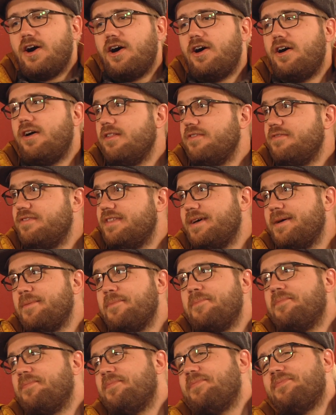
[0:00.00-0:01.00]
All of
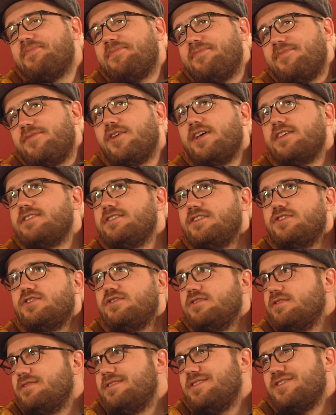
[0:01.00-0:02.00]
them. No, that's not
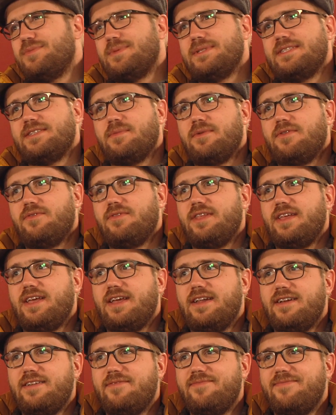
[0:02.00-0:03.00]
true. There's been some I
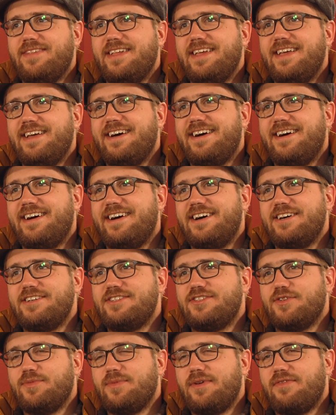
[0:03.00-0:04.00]
really hated.
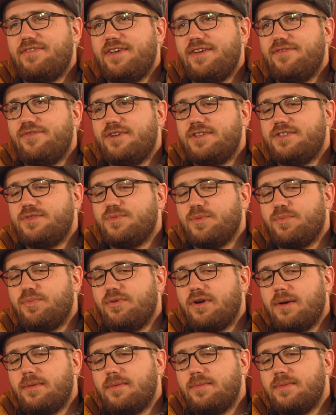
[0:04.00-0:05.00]
So my favorites were
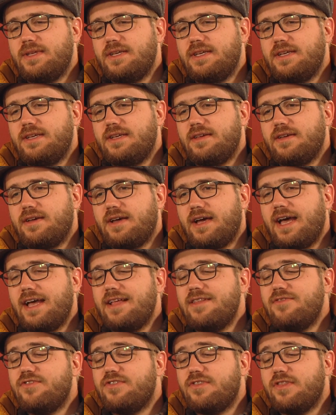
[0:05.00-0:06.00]
probably. I
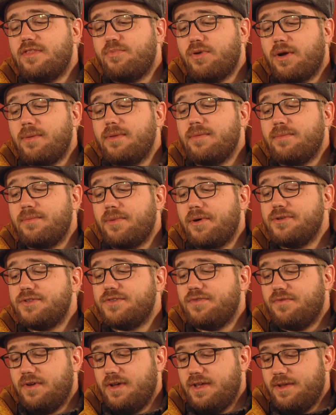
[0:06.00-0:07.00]
had probably the
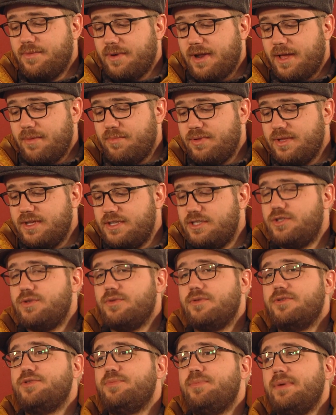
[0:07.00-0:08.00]
most fun when I played
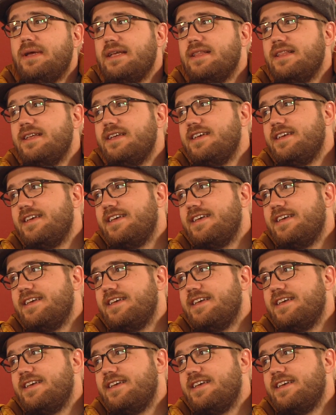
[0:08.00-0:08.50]
George Bailey